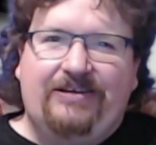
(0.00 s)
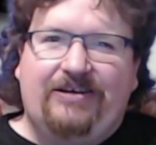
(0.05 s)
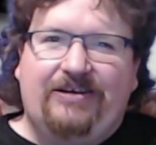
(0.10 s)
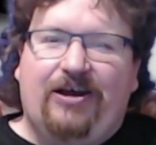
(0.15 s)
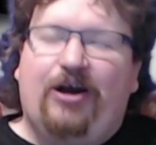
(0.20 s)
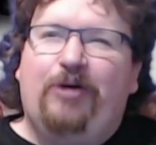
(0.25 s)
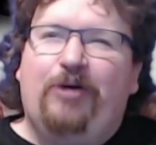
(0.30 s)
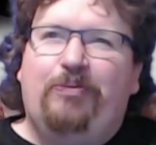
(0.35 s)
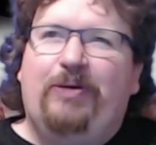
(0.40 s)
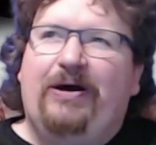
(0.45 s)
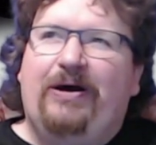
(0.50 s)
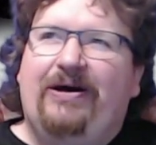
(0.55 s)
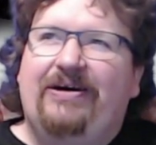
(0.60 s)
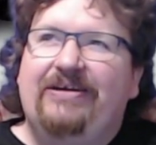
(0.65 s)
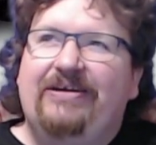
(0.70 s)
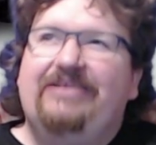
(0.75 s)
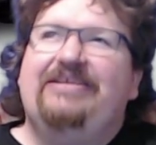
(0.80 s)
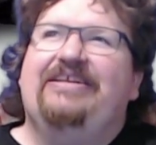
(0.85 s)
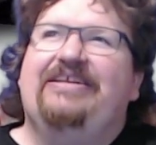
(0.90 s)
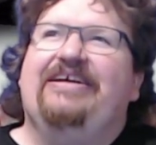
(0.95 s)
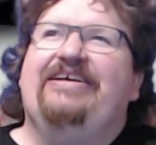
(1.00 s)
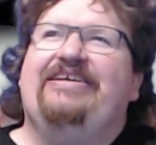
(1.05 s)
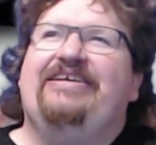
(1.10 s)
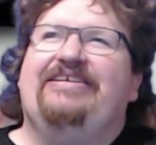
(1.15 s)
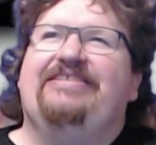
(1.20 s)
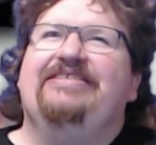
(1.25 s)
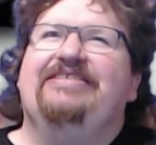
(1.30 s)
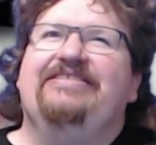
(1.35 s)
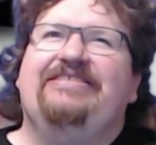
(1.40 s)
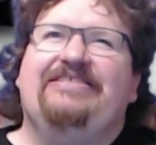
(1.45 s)
Cop on,
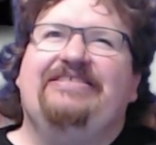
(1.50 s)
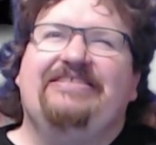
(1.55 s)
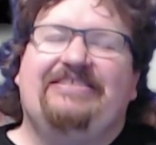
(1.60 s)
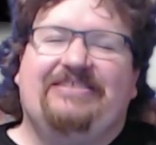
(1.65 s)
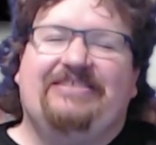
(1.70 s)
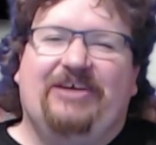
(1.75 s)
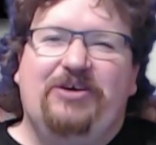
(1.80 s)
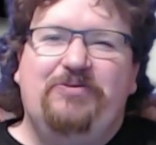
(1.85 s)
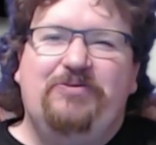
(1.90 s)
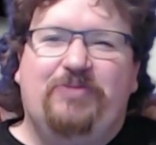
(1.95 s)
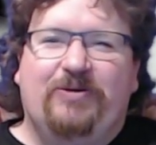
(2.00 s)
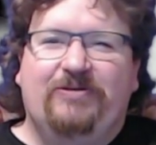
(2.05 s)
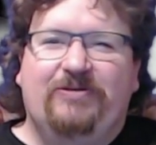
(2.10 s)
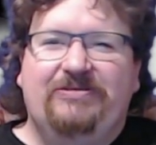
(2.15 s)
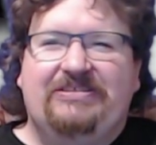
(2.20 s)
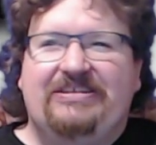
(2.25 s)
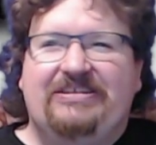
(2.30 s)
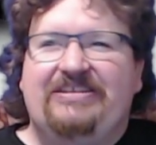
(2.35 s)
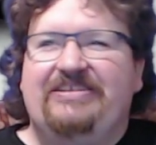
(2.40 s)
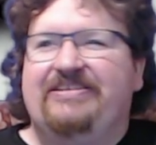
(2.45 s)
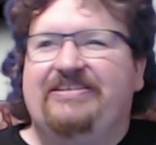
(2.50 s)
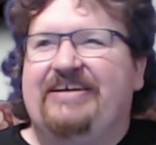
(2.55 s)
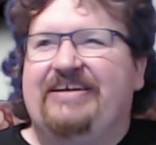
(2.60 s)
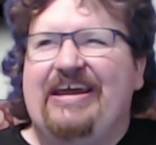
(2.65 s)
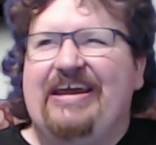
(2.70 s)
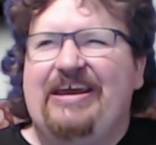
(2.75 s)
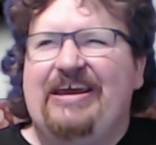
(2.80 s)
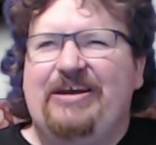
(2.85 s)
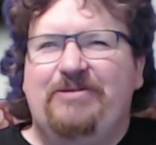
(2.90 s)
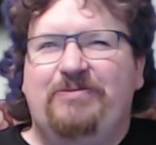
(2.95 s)
like, this is typos in your
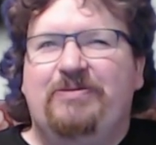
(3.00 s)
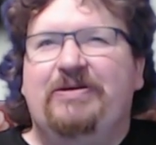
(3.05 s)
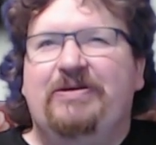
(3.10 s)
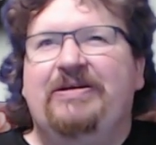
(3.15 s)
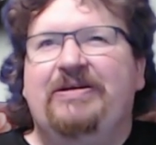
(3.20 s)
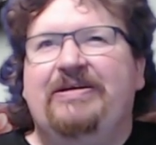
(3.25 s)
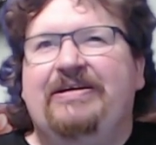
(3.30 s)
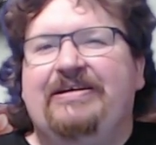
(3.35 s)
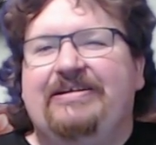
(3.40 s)
game.